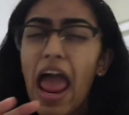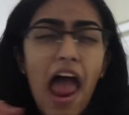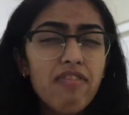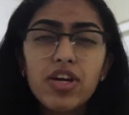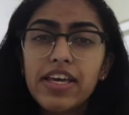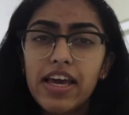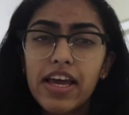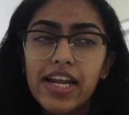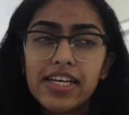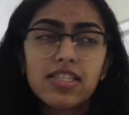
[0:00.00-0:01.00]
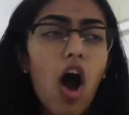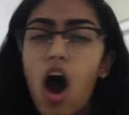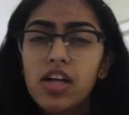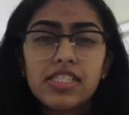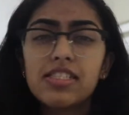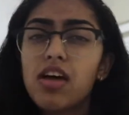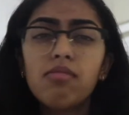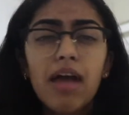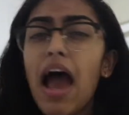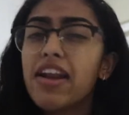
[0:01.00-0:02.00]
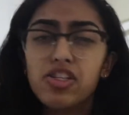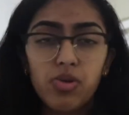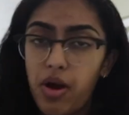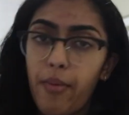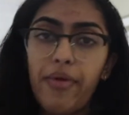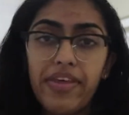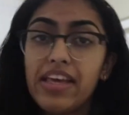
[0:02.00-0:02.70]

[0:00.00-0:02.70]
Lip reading: Every kid is on some kind of drug when they